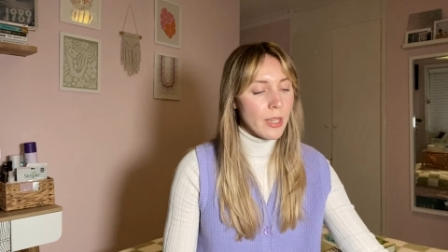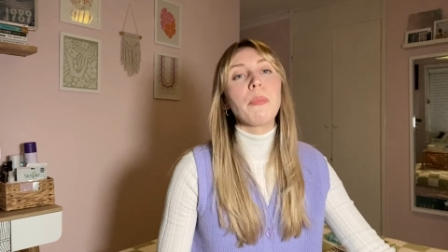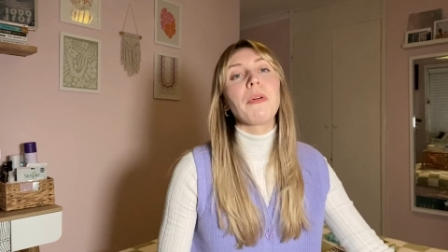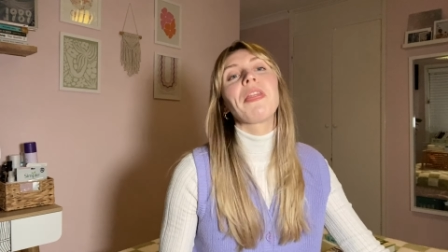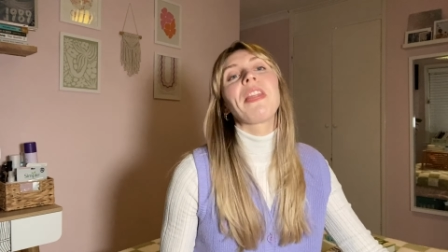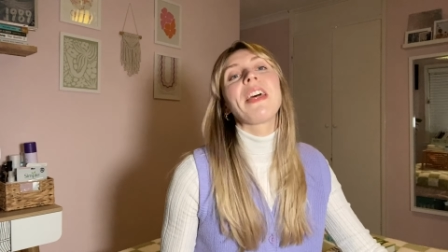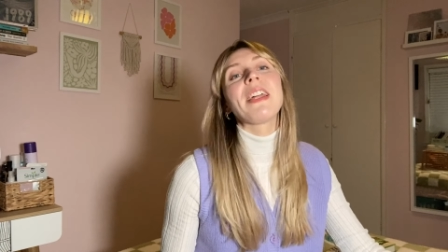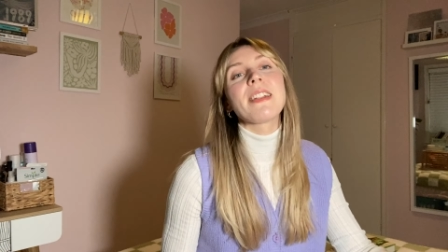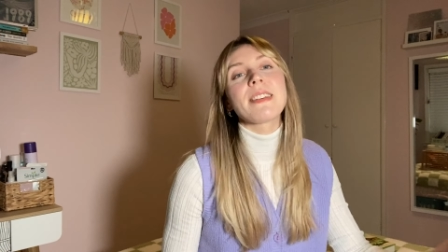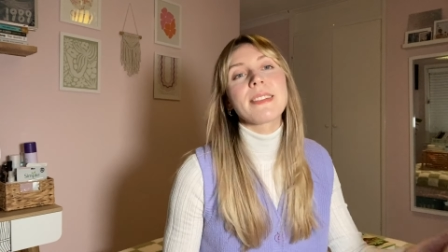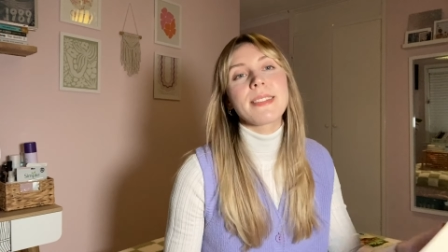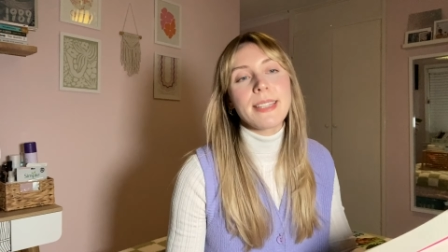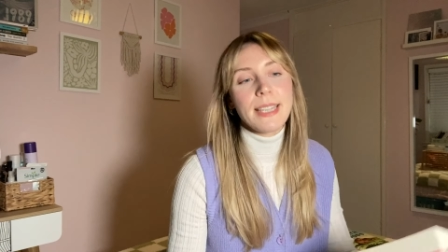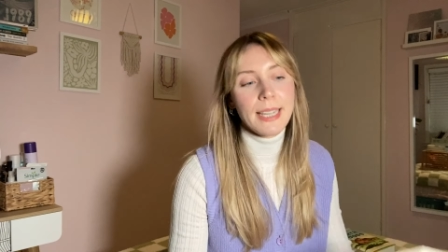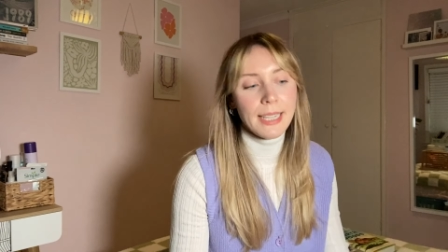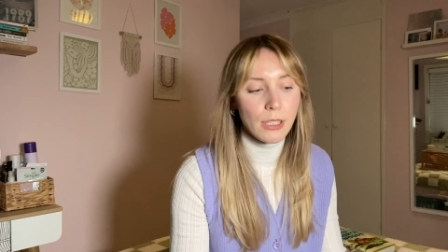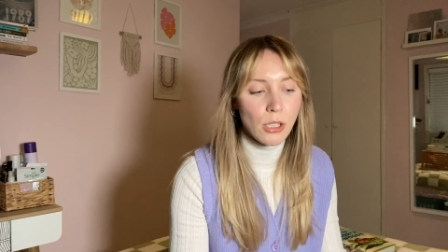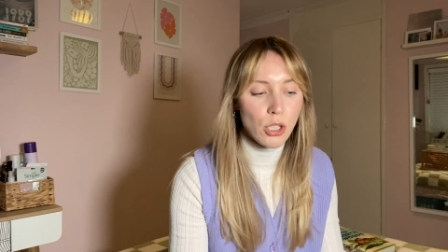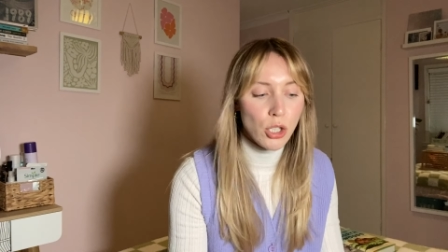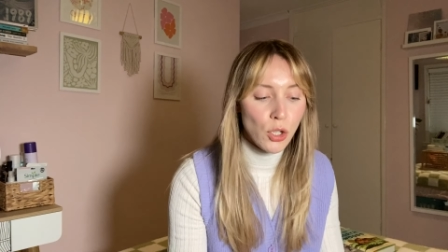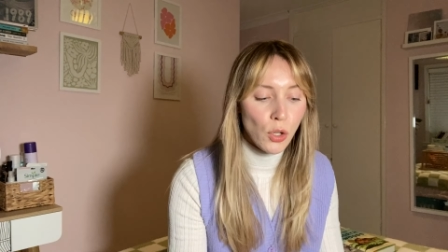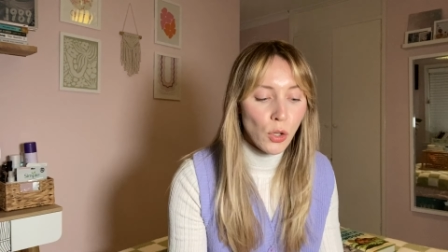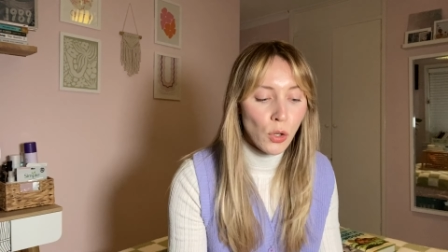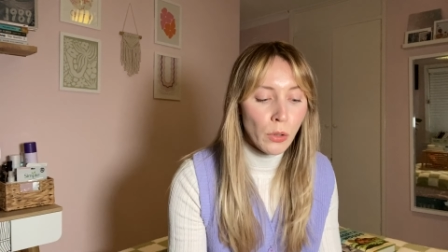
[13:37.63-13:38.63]
But then I
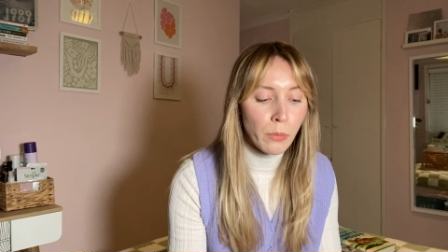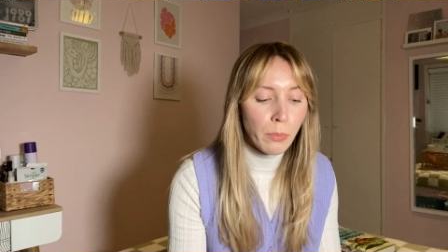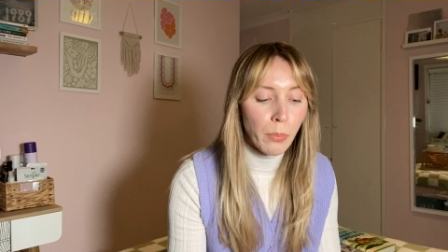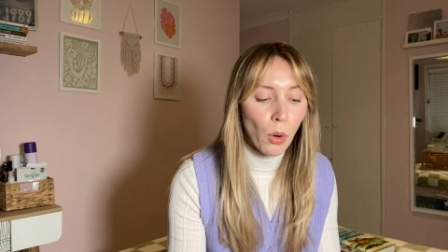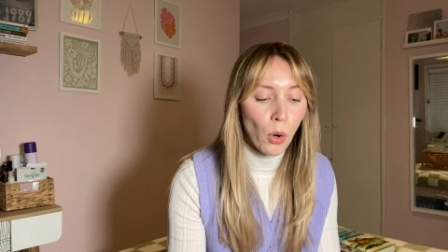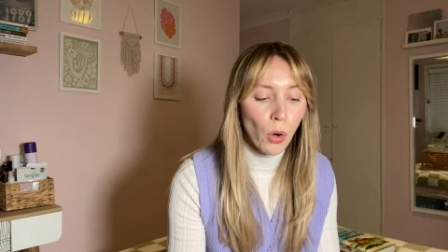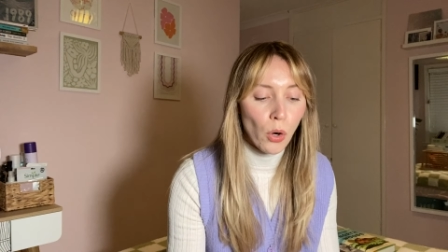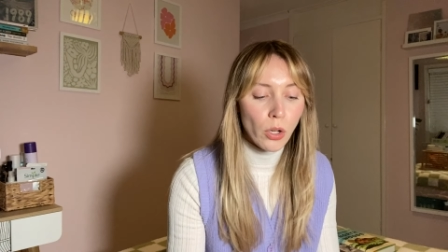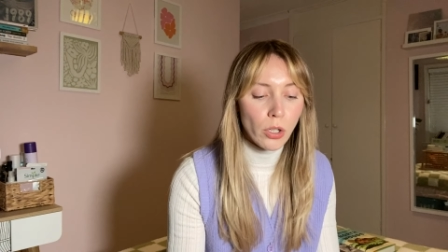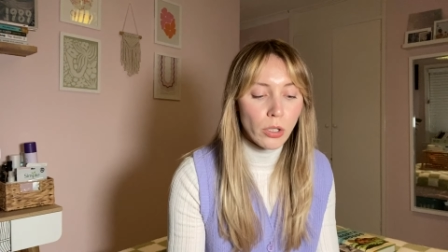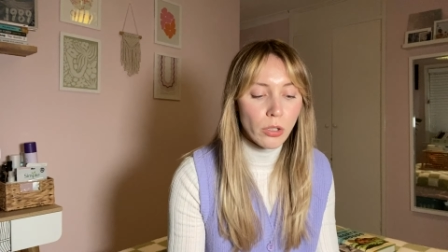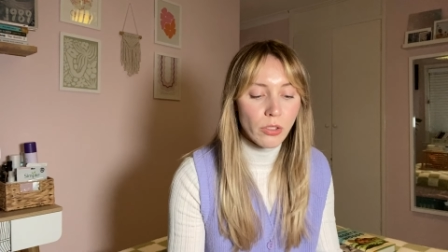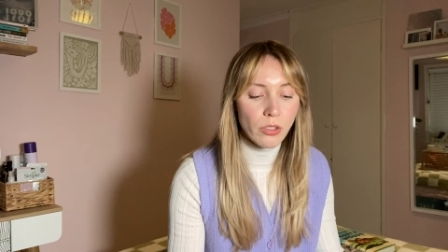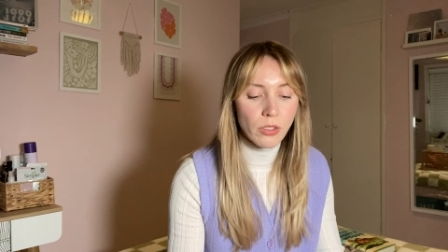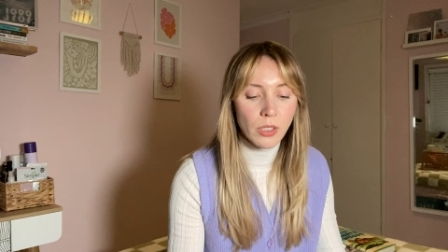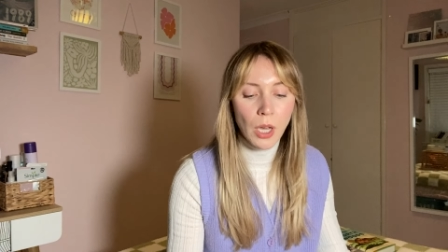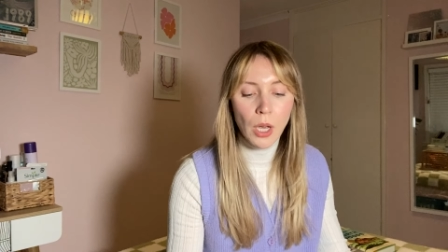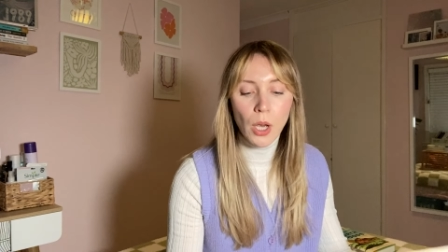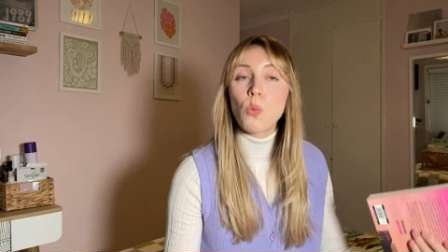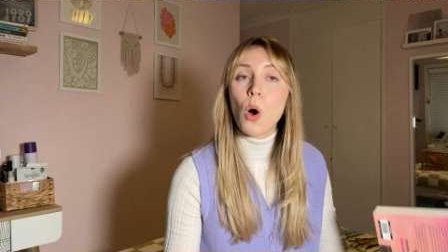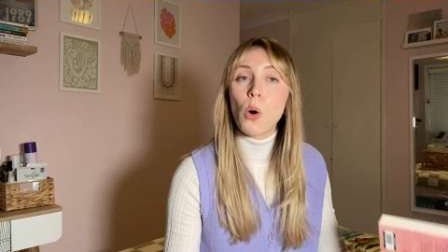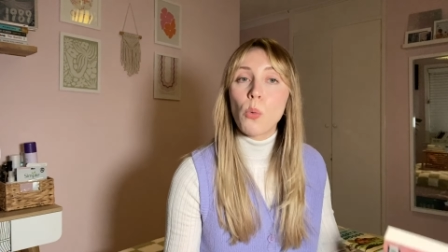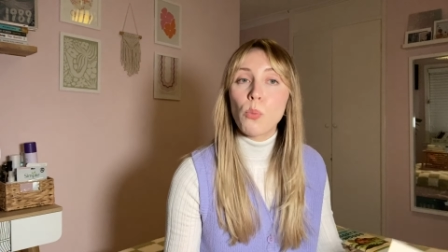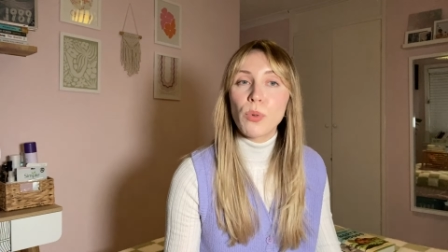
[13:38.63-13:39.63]
seen two books,
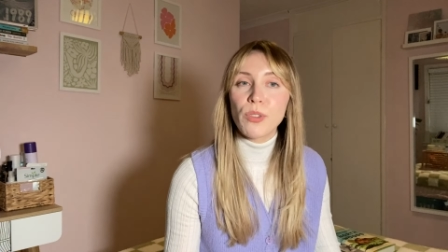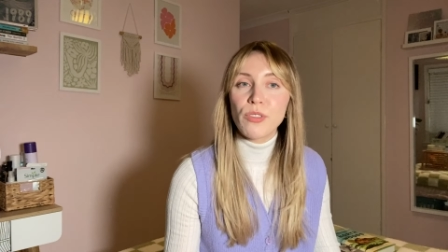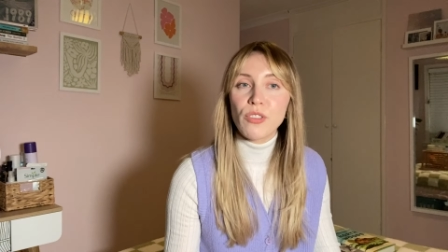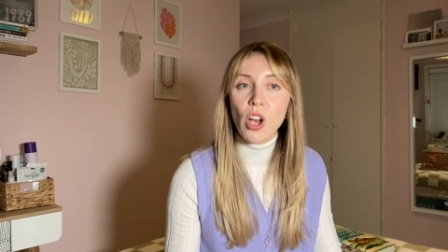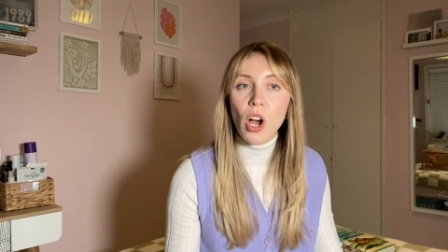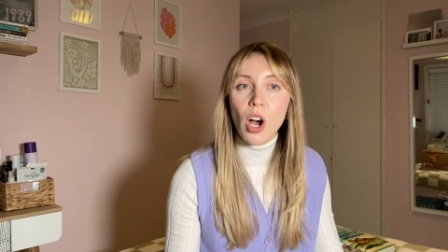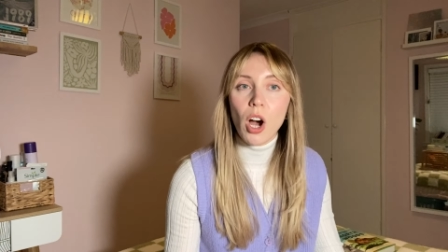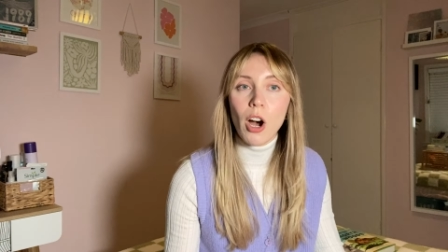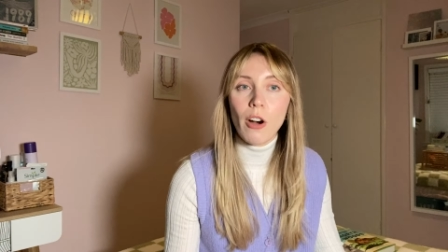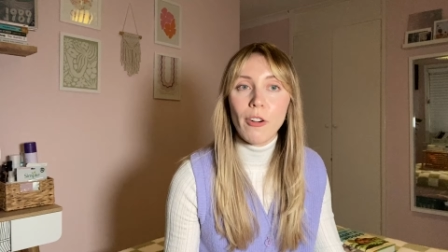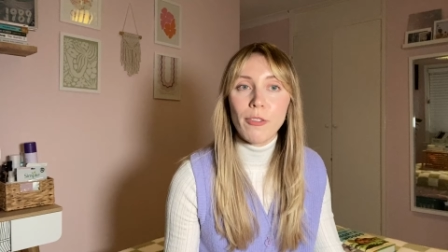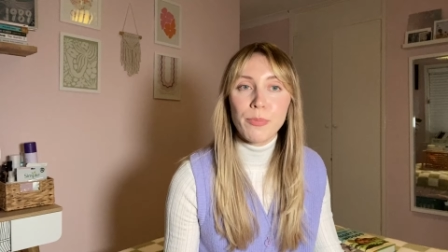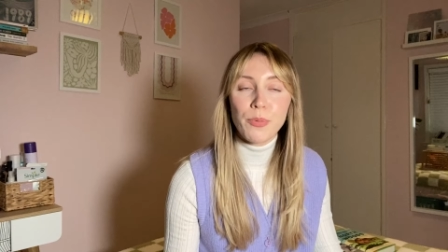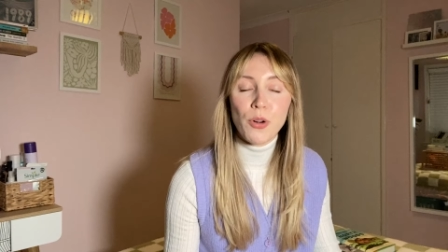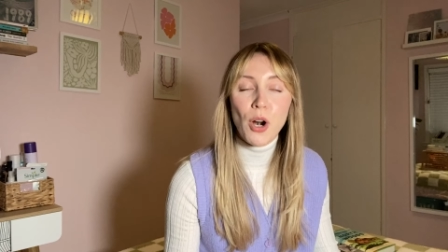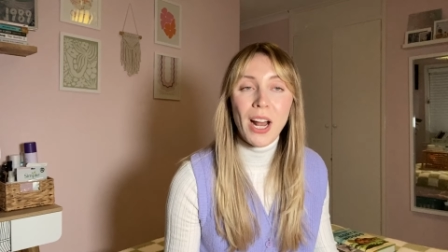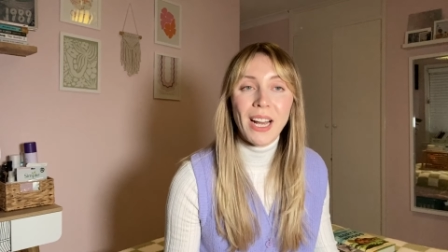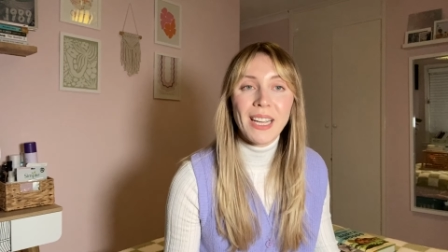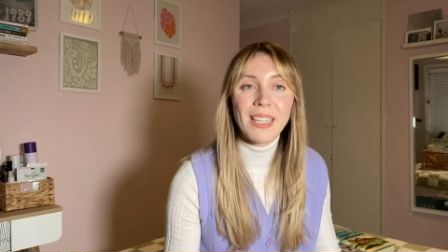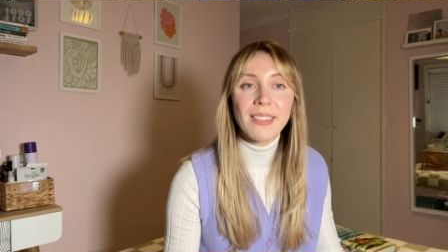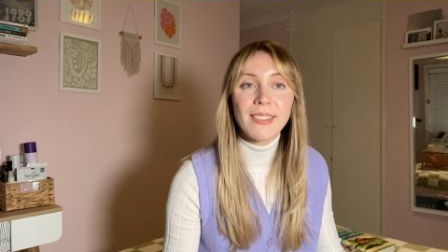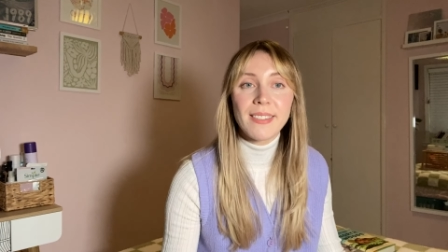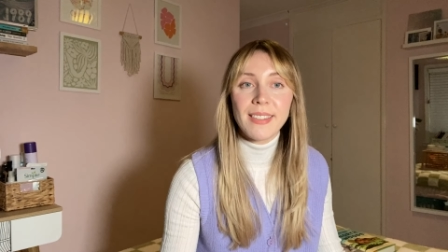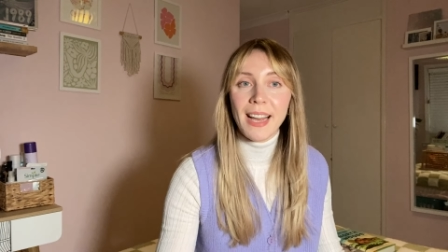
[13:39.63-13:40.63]
one was half
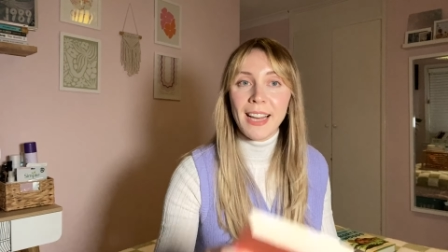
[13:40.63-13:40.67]
price